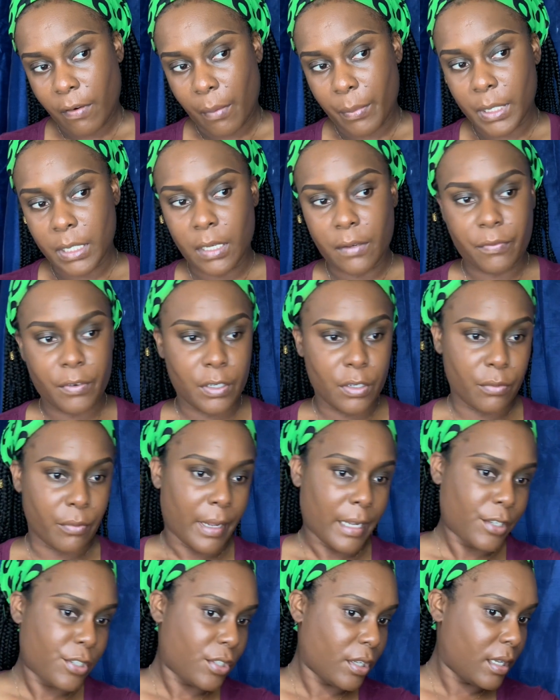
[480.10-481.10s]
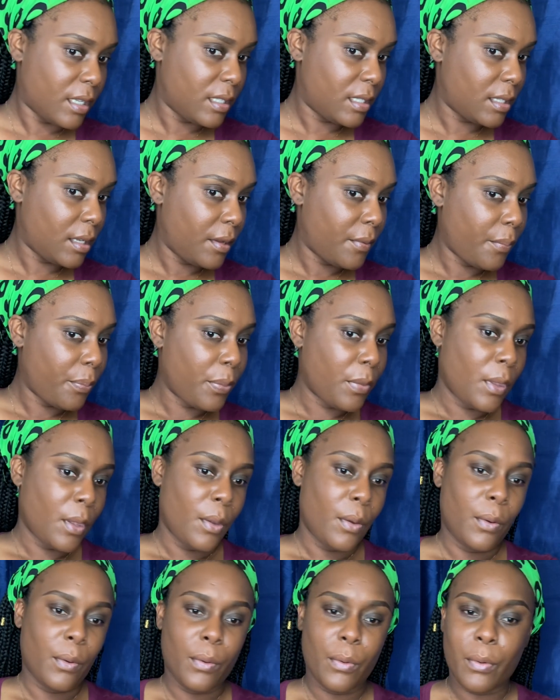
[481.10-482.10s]
the different directions,
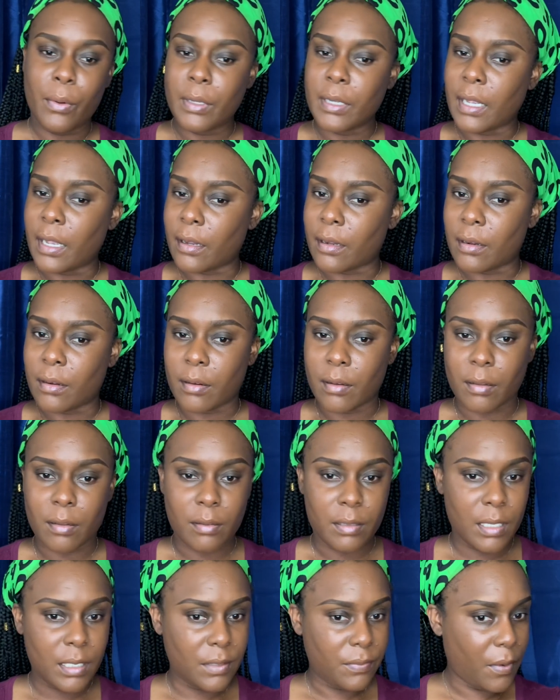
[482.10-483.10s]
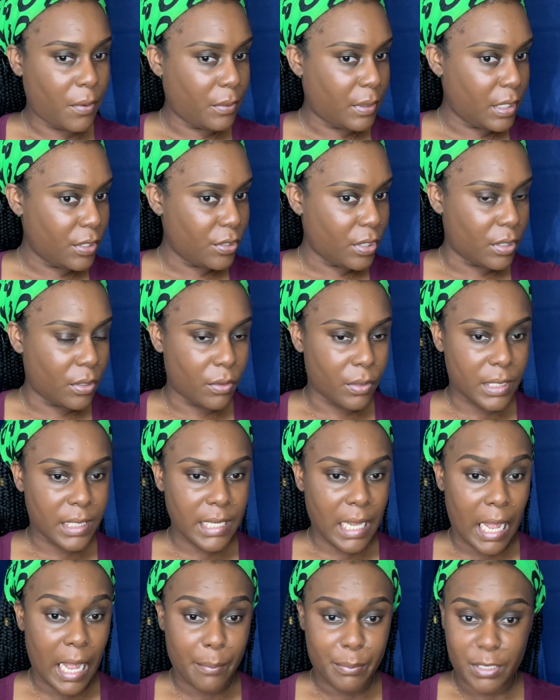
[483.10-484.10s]
oh yeah girl, this foundation looks
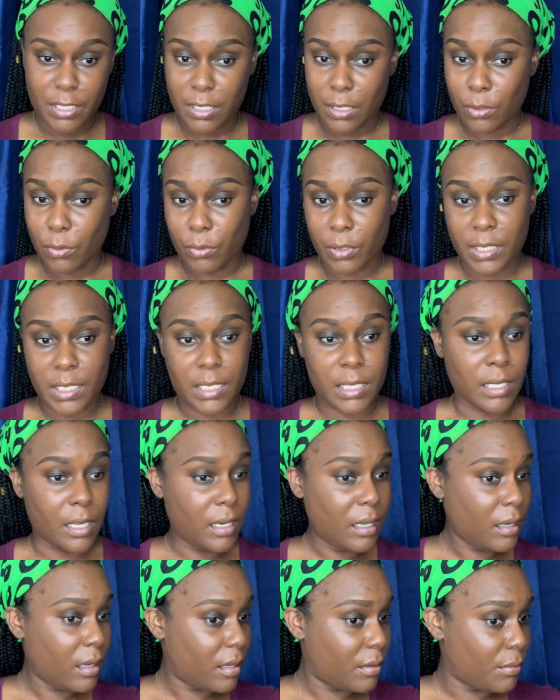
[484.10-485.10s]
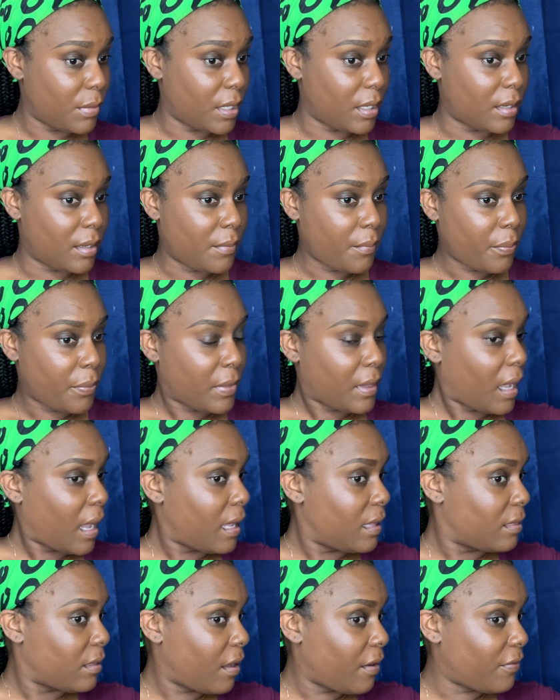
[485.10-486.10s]
absolutely stunning on me. I
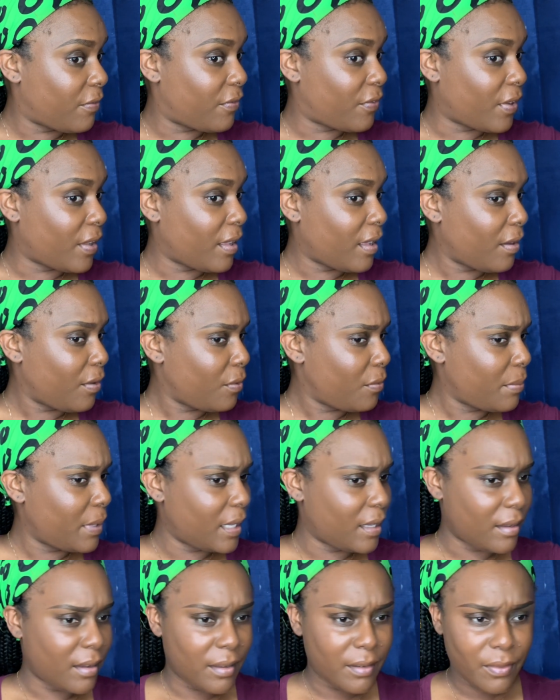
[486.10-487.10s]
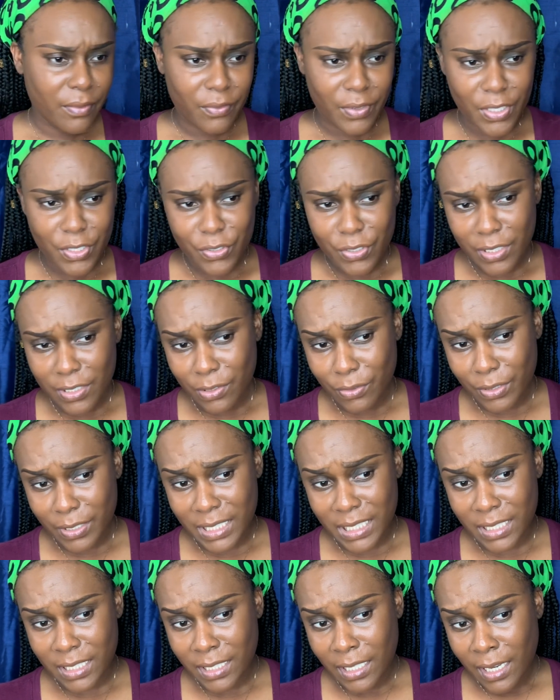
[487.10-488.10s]
love, oh my God, the finish, it
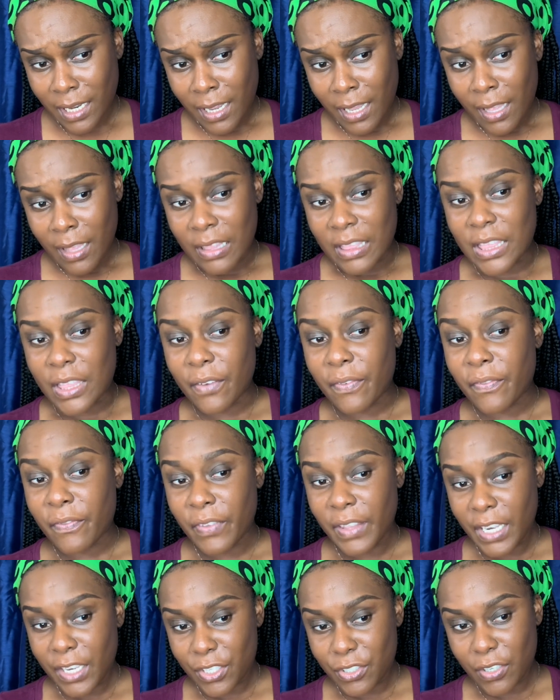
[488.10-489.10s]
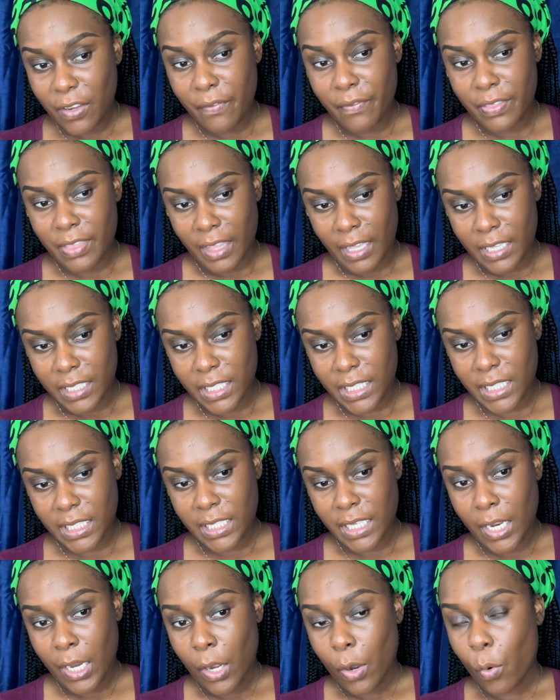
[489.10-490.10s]
looks, the finish of
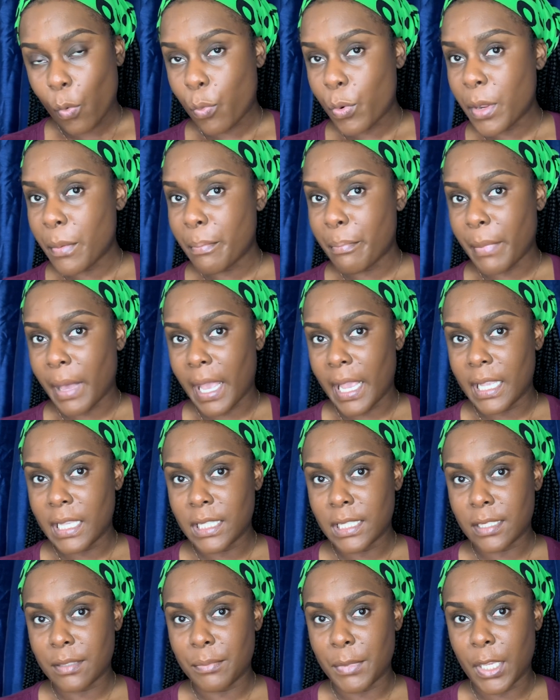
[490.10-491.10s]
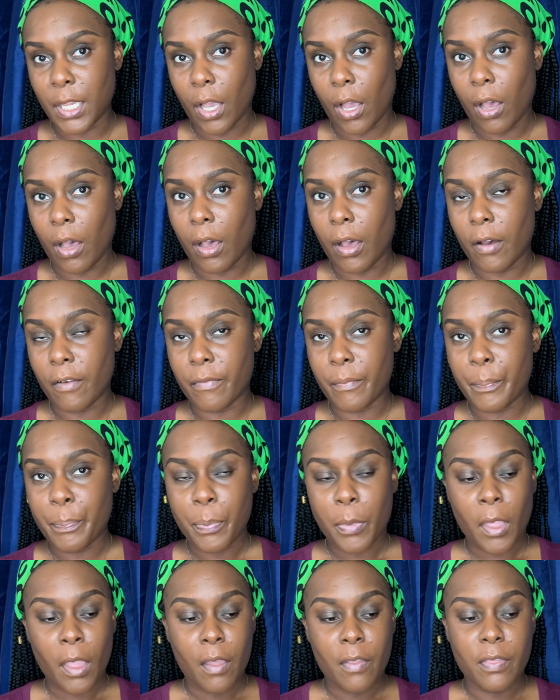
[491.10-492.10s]
this reminds me of
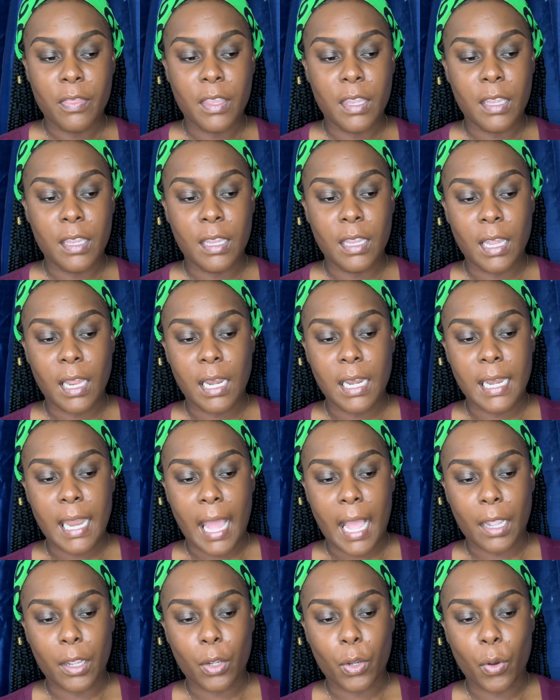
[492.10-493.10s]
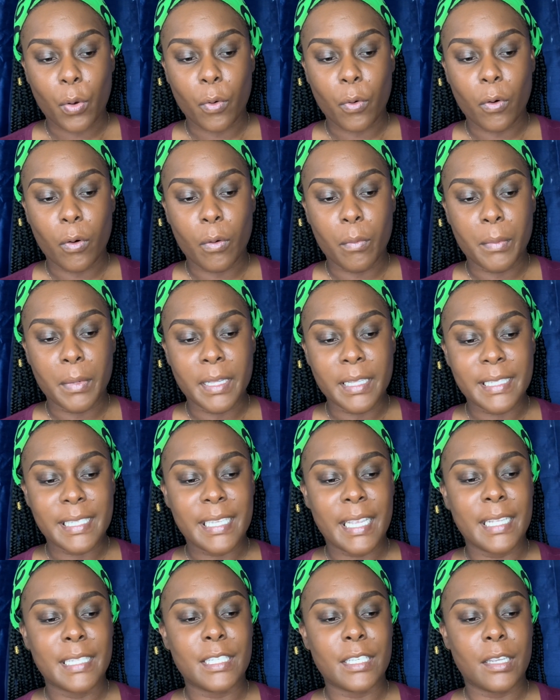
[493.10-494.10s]
the Lancome
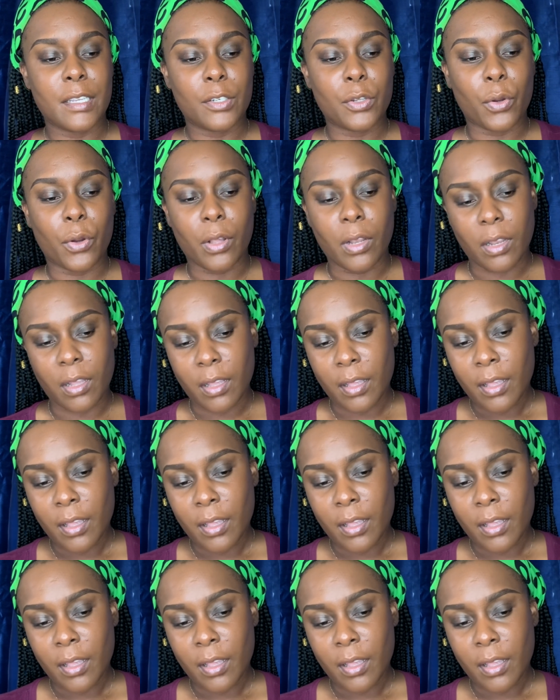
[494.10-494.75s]
Teint Idole.